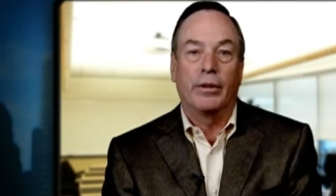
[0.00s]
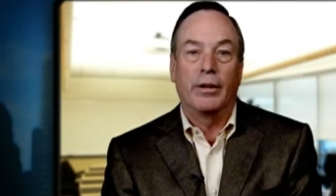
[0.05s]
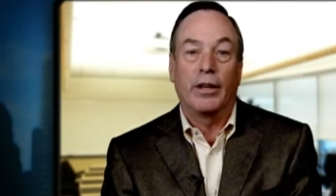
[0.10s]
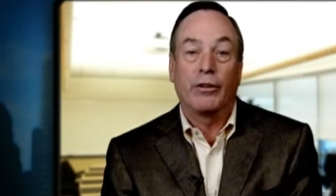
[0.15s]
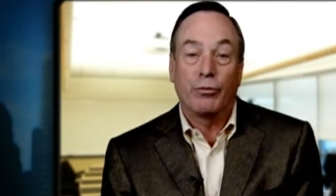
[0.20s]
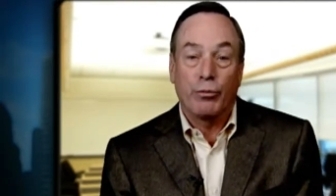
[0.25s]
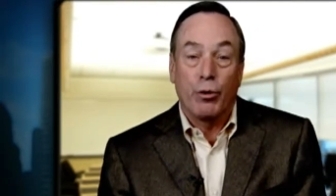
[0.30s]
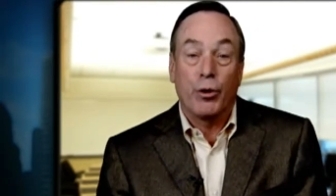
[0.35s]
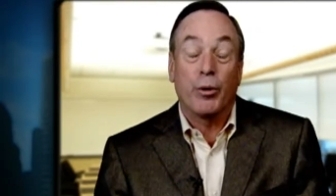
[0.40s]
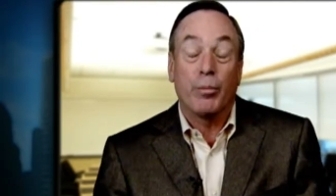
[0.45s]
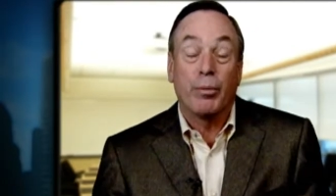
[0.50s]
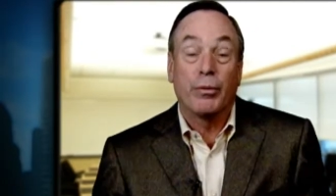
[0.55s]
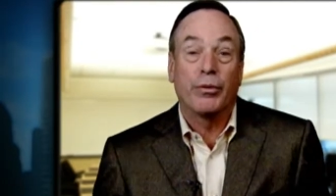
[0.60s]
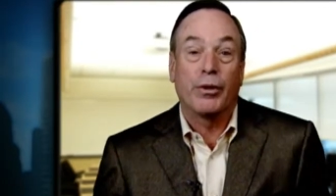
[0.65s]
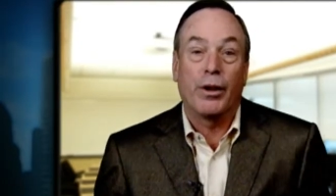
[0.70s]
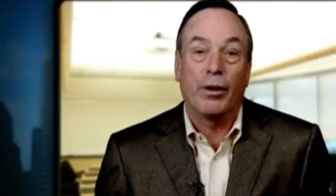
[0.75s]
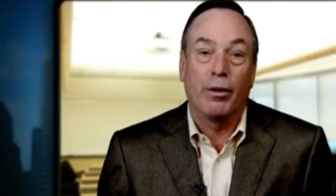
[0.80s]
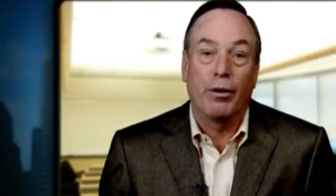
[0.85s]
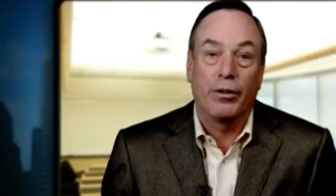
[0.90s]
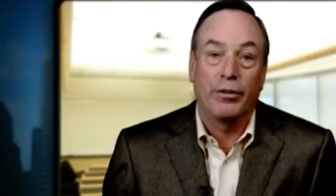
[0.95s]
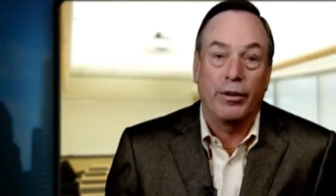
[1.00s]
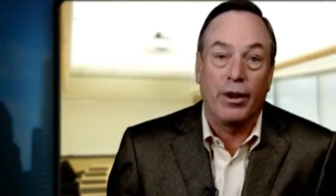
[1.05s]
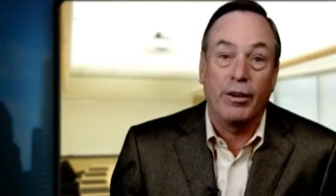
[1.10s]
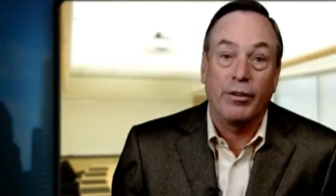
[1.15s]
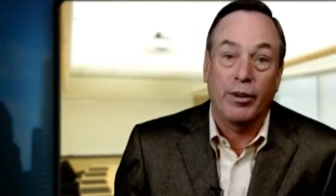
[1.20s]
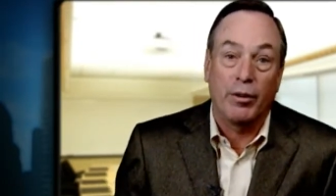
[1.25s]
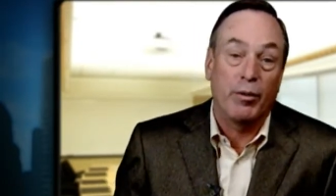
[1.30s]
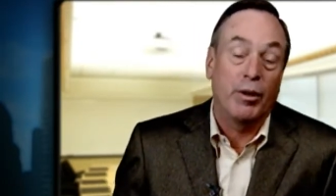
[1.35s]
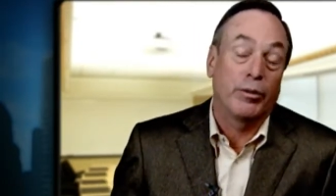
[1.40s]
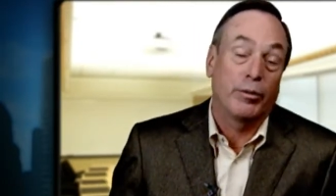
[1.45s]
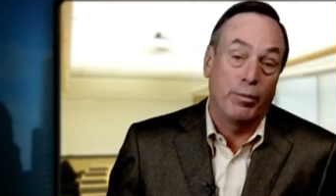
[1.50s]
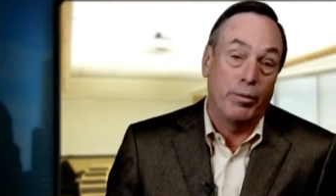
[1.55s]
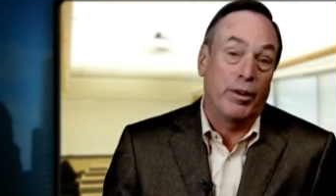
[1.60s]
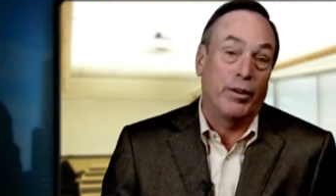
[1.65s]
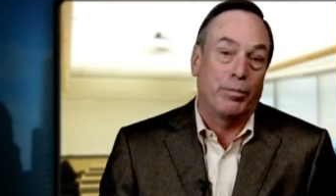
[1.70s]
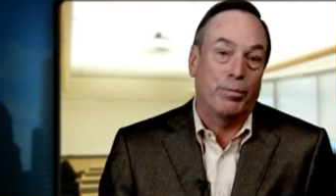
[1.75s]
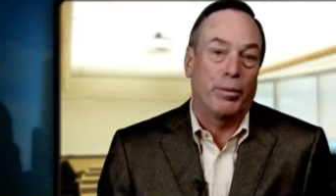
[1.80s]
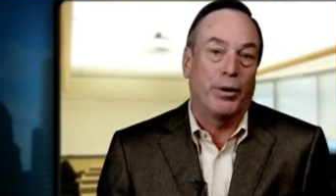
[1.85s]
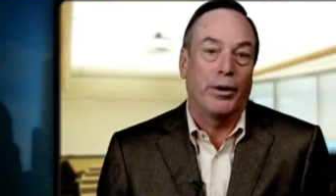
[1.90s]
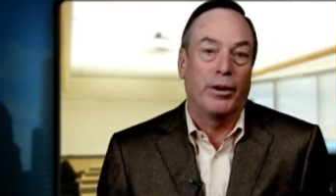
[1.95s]
That's 400% utilization. That's
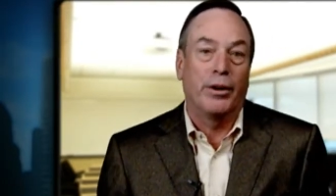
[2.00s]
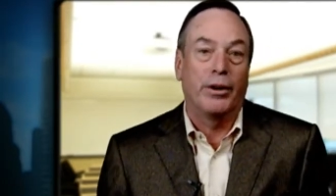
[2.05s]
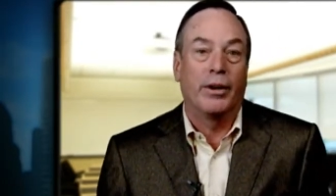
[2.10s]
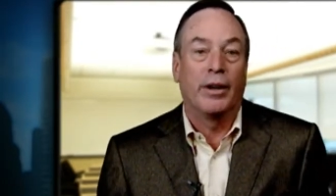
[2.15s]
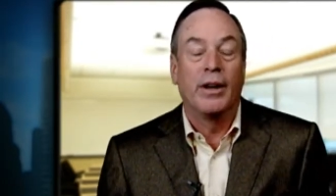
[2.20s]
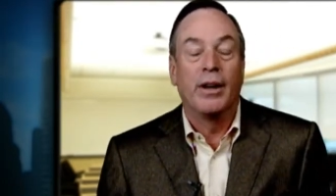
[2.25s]
pretty good.